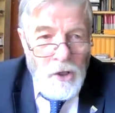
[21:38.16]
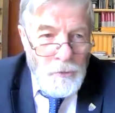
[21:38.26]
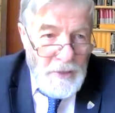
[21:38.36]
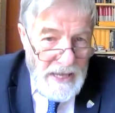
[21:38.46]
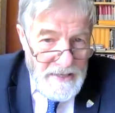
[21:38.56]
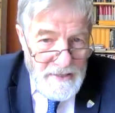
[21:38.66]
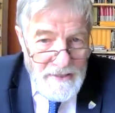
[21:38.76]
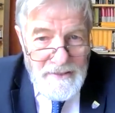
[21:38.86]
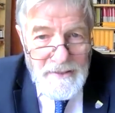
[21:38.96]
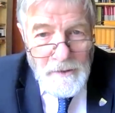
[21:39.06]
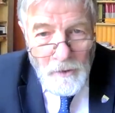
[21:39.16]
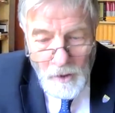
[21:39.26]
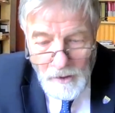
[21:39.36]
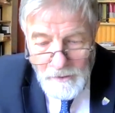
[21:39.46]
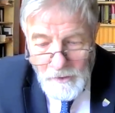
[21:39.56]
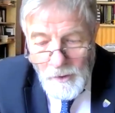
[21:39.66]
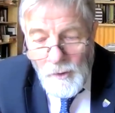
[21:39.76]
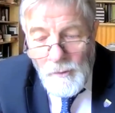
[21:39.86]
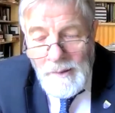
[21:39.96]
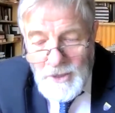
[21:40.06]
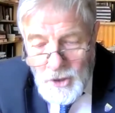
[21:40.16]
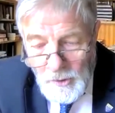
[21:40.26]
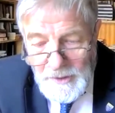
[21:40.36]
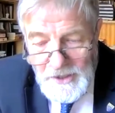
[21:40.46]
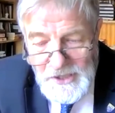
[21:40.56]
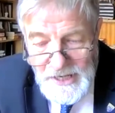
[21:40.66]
created long ago by Julius